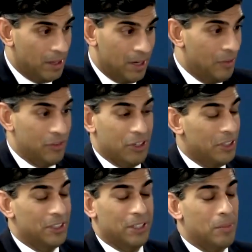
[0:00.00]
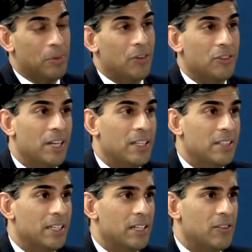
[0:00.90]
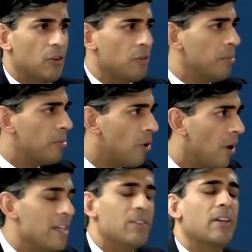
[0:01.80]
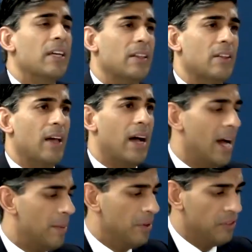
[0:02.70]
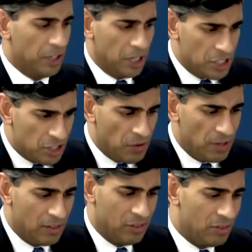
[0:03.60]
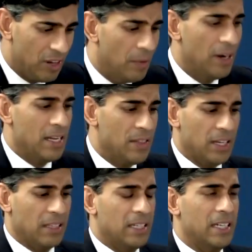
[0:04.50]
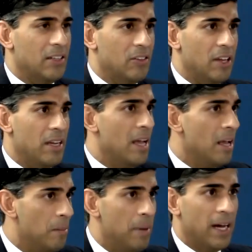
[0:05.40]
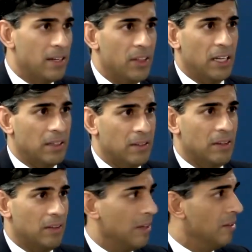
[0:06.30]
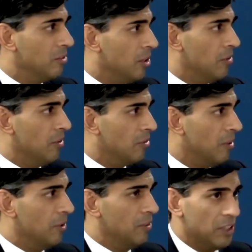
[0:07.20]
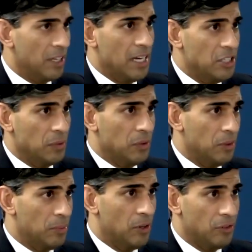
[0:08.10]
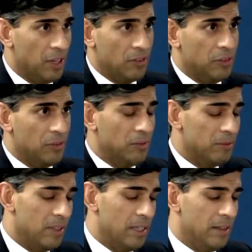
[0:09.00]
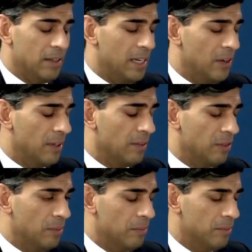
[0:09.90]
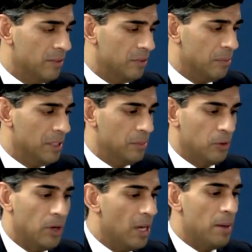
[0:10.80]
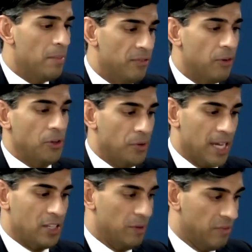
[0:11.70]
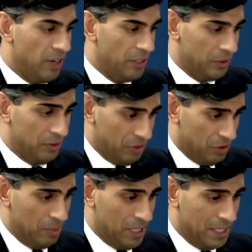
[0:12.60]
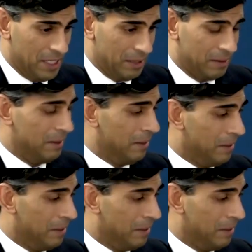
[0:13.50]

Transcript: uncertain and unprecedented. It's not surprising that that happens, and I don't necessarily think that it is a bad thing. I think it shows that someone is engaging with the process and hearing from different people before you get to a final decision meeting